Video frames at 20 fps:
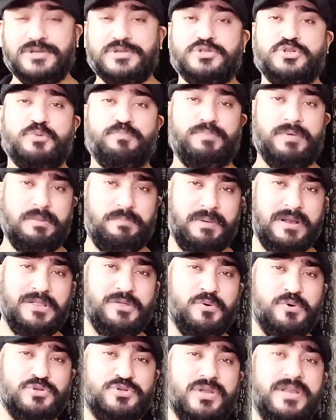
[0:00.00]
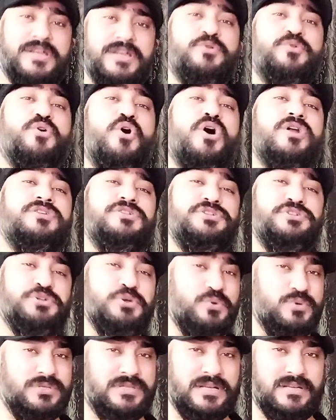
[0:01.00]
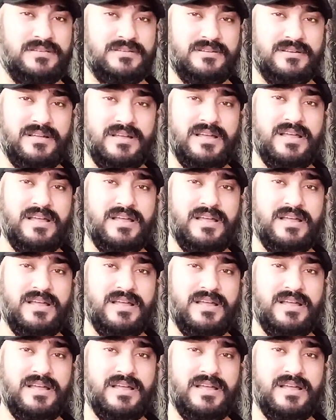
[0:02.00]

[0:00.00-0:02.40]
So people usually do not use it.